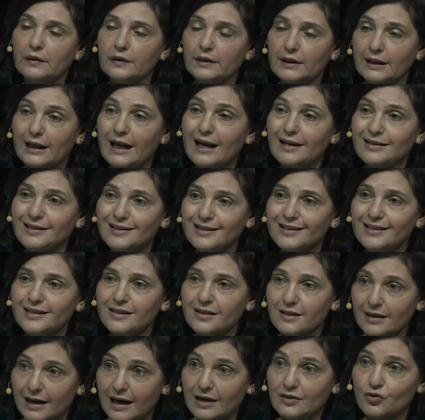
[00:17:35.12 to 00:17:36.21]

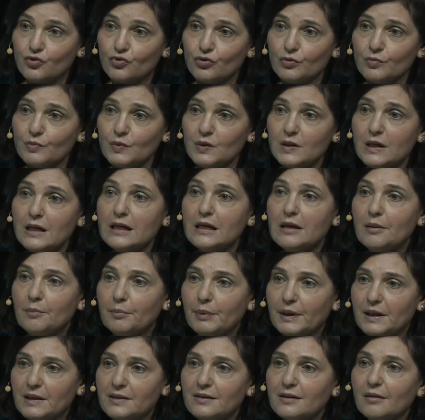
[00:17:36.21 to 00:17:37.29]
classrooms,
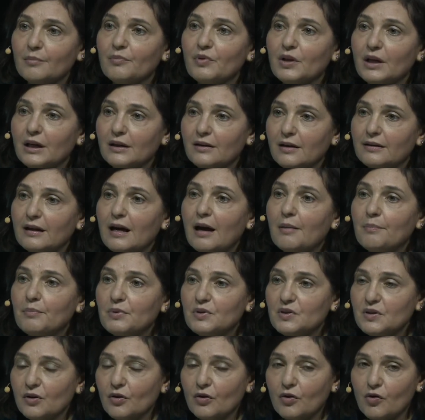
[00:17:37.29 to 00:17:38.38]
but it's something that
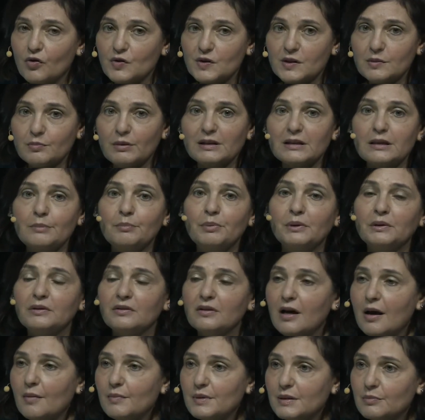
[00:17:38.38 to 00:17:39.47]
happens across multiple
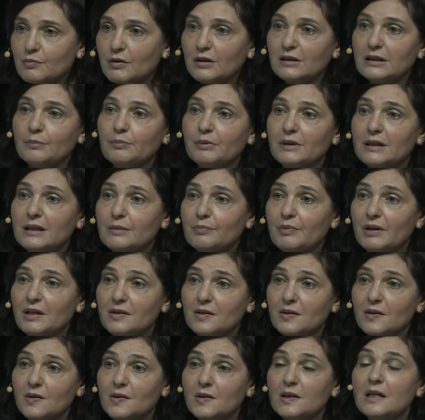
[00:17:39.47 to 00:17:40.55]
times, multiple
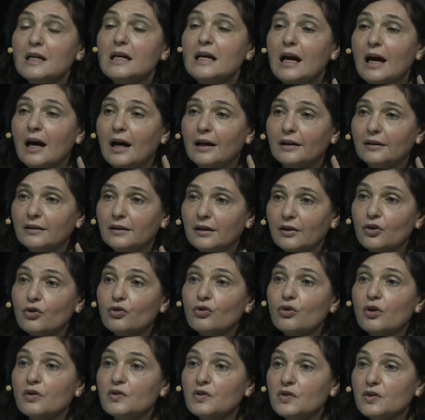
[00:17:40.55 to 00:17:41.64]
spaces, and
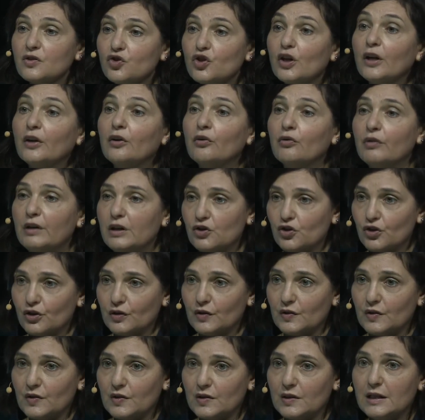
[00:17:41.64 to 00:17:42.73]
across
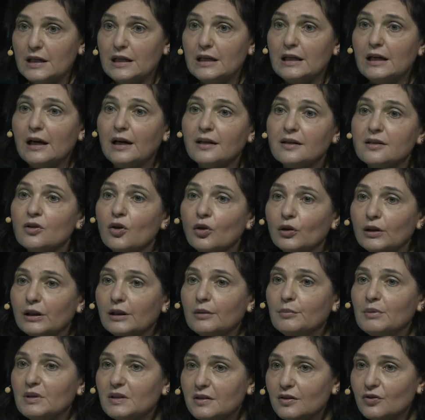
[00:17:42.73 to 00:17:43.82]
generations. It's not
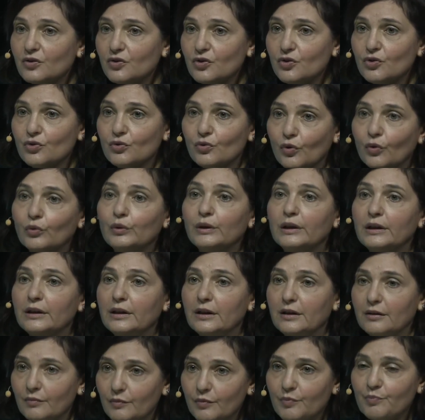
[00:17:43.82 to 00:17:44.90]
limited to
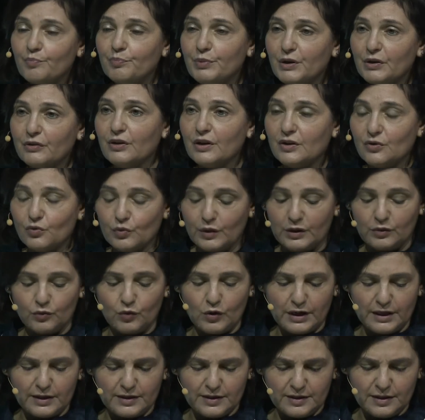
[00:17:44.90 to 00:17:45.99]
only period when
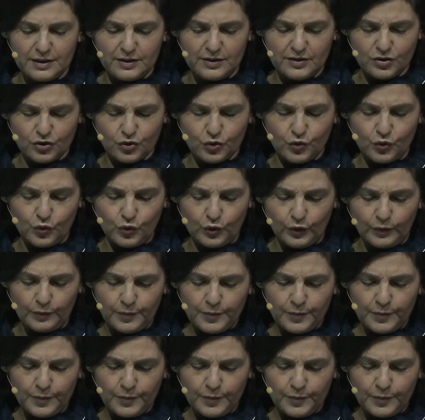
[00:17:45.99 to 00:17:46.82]
one is in school.